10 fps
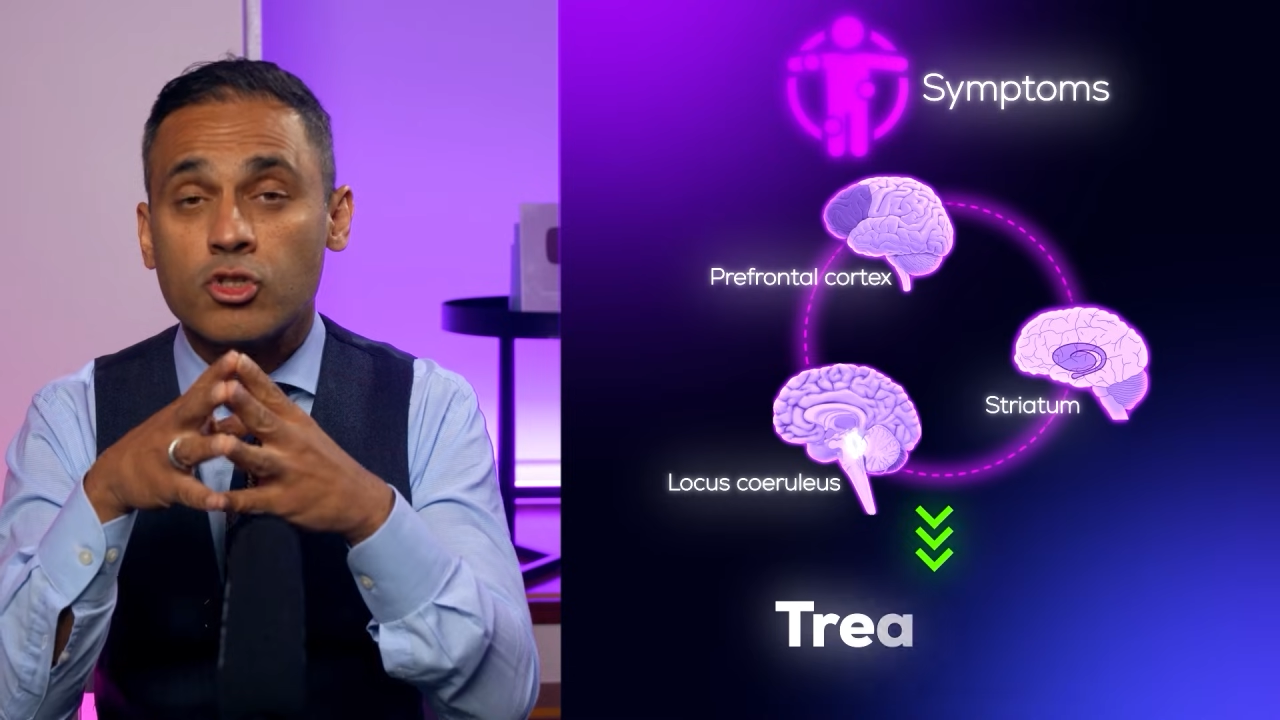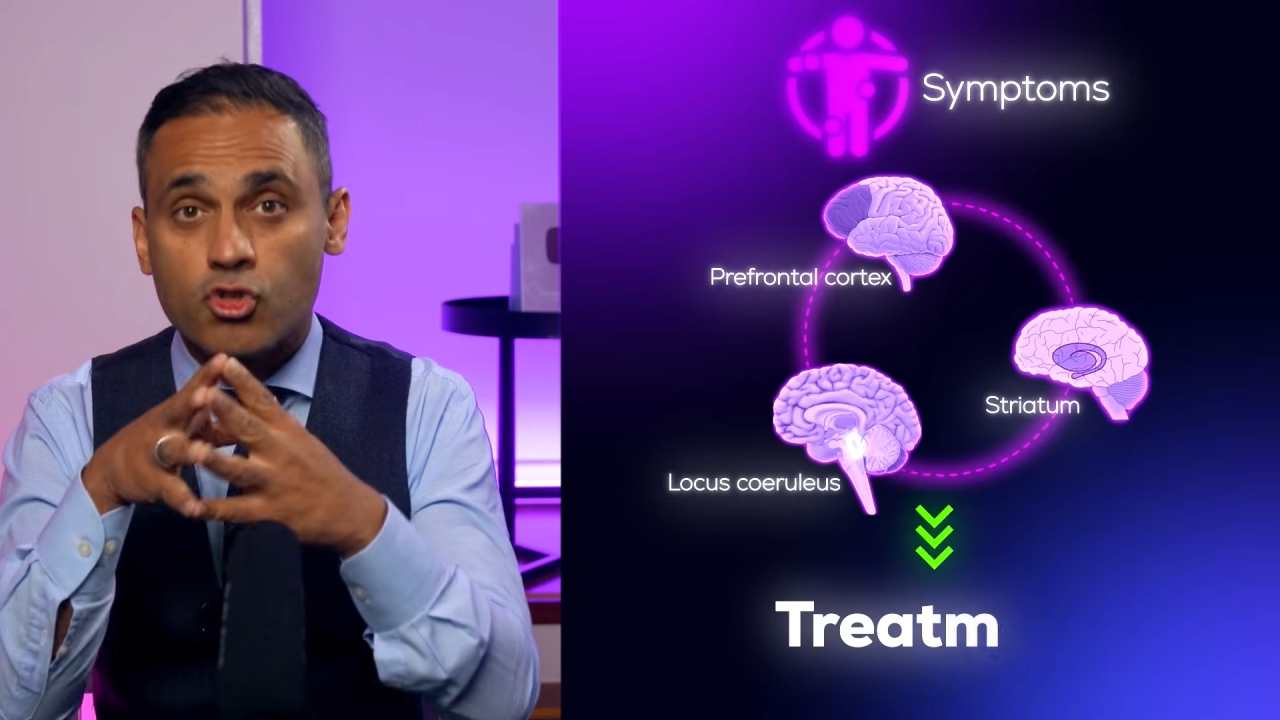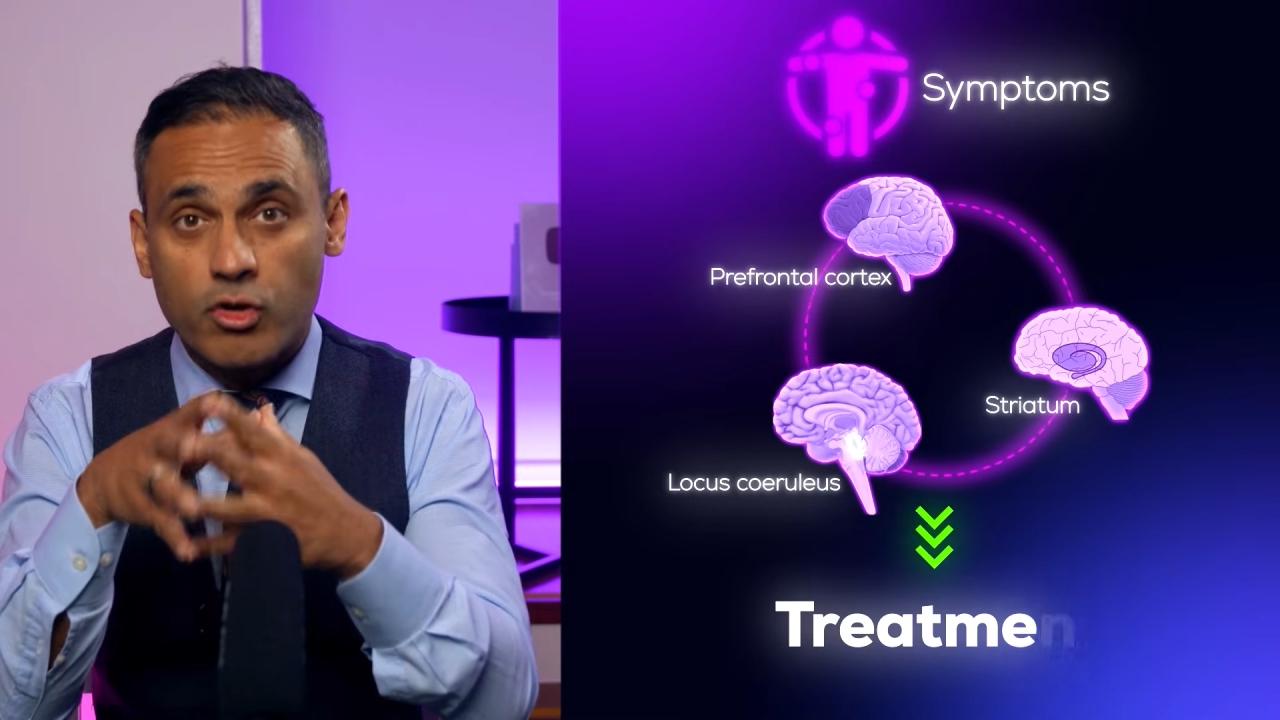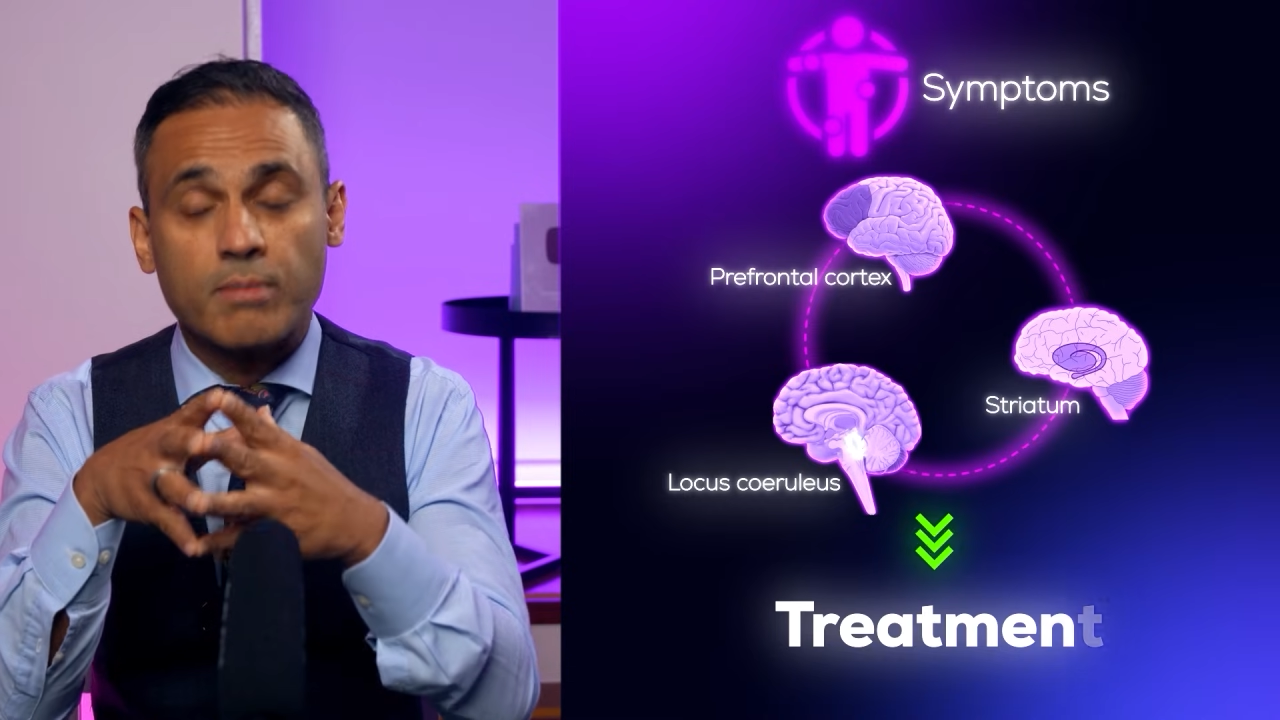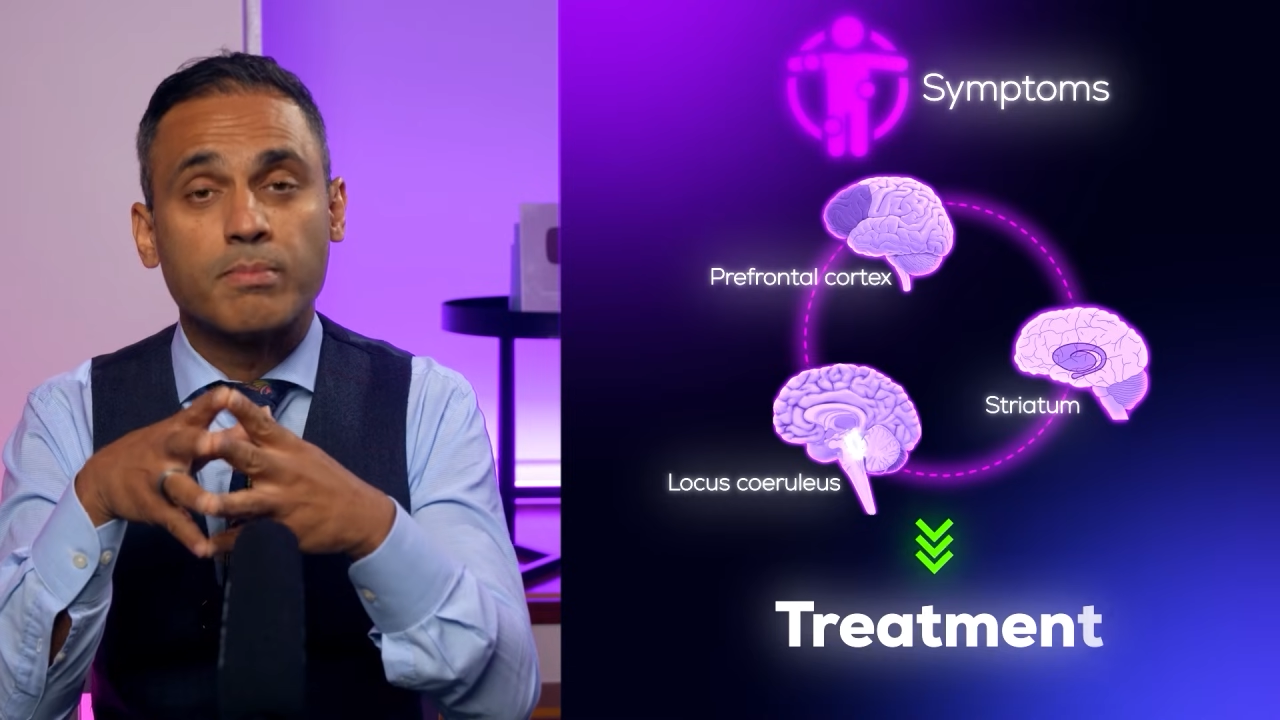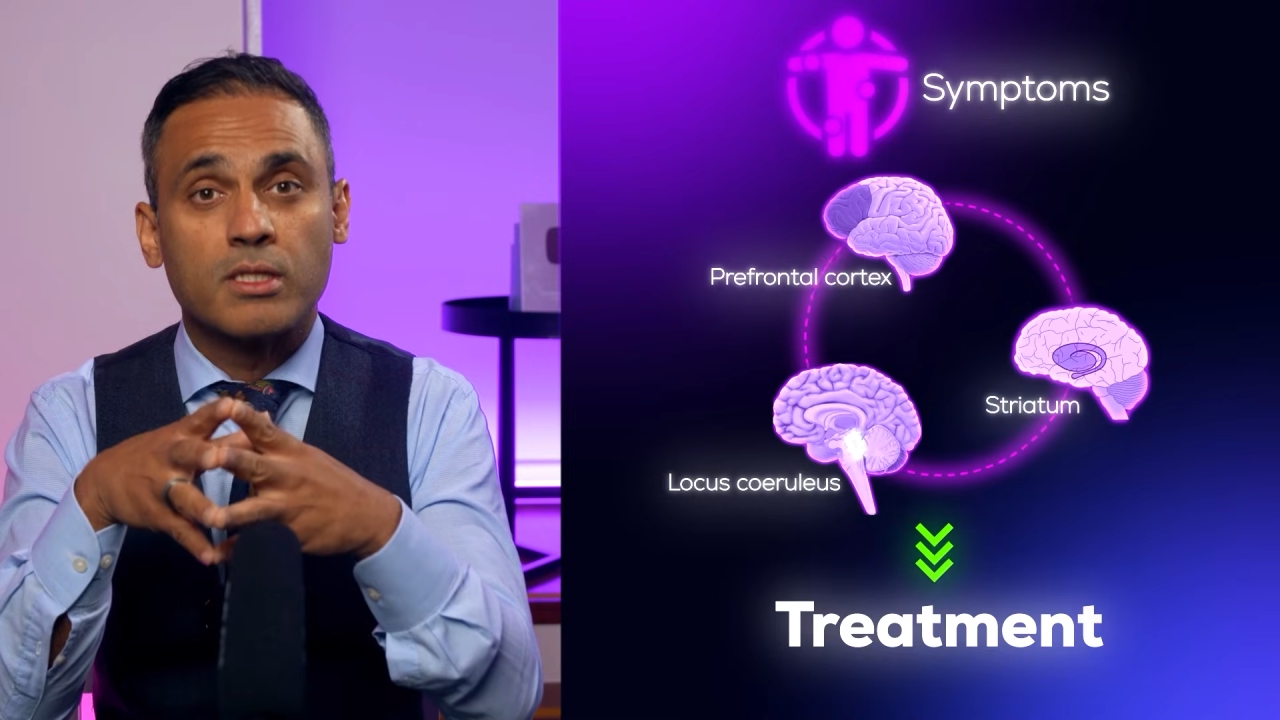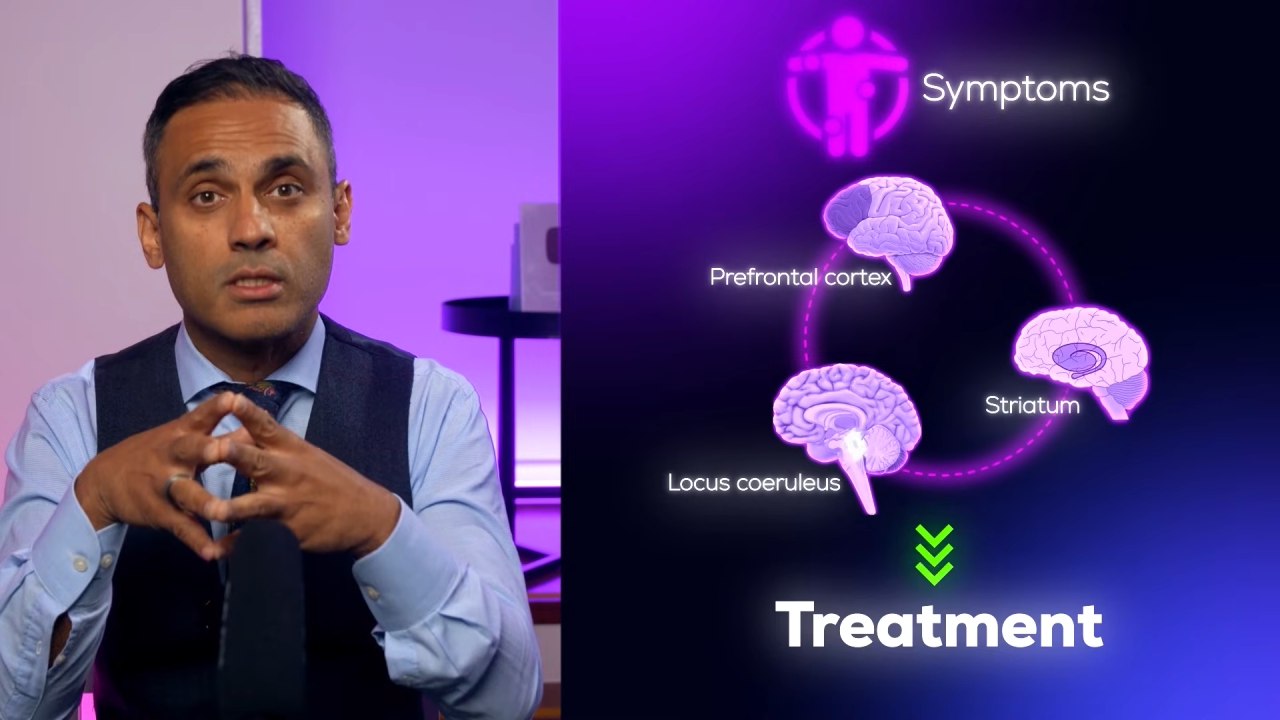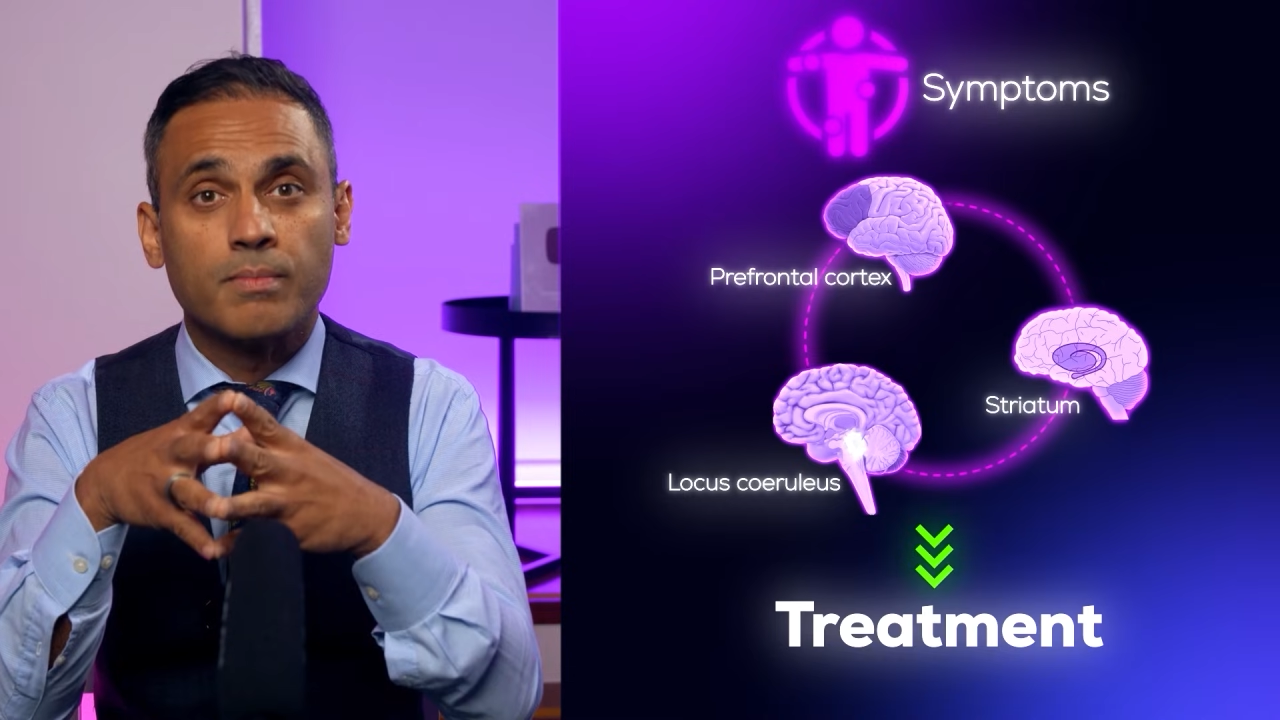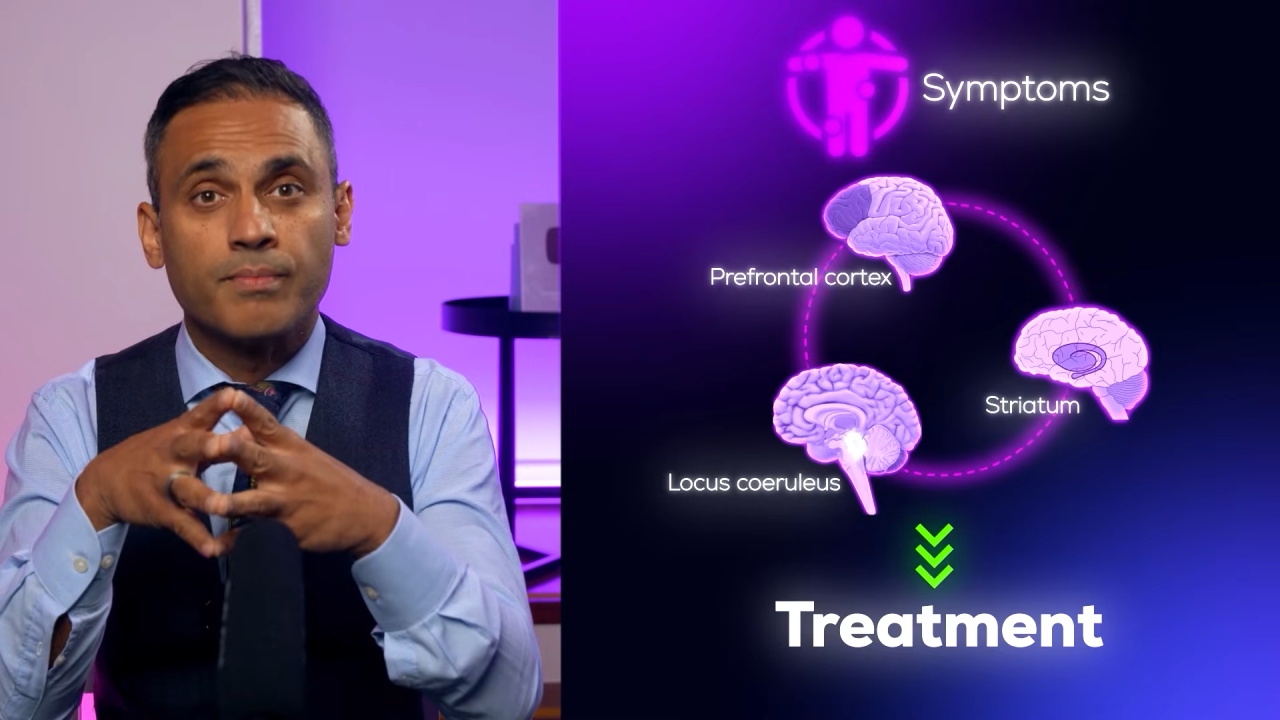treatment.